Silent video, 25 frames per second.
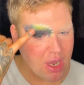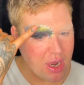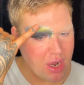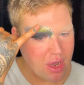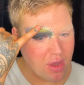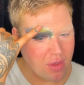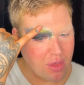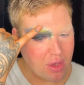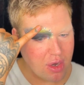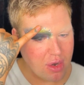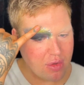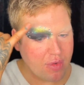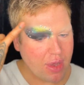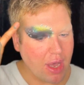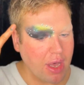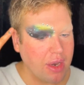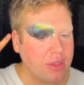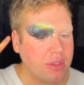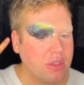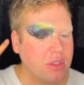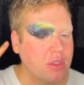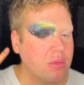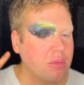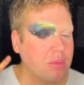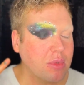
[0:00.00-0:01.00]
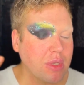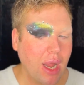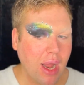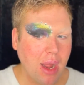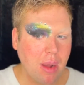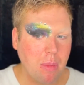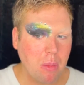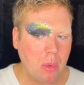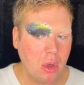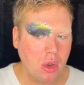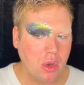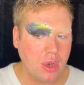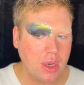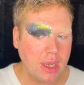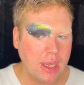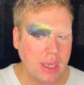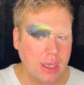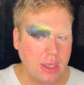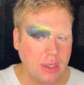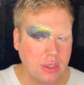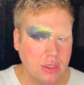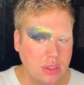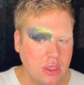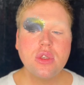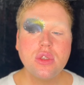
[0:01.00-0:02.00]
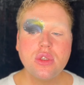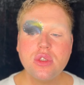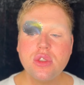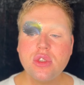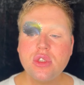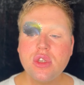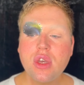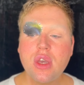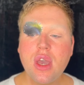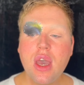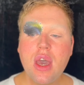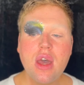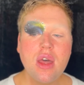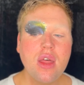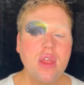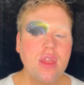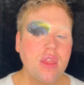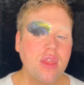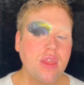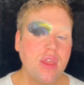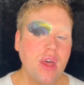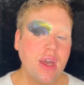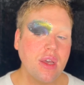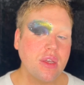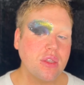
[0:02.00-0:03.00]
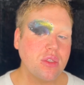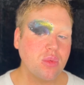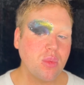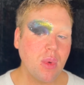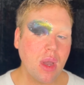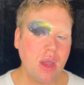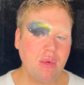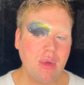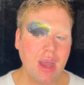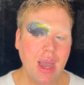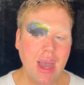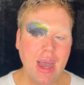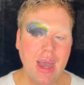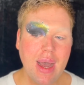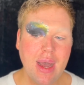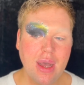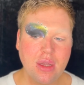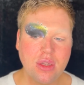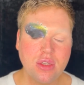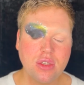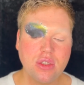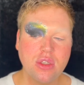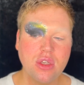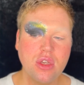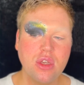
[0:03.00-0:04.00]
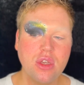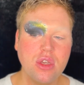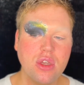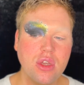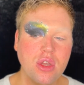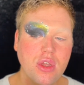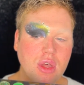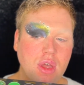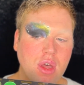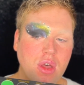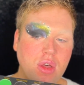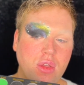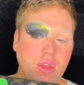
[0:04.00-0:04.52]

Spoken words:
And then I've added some down one ears. So yeah, that is where we're at. So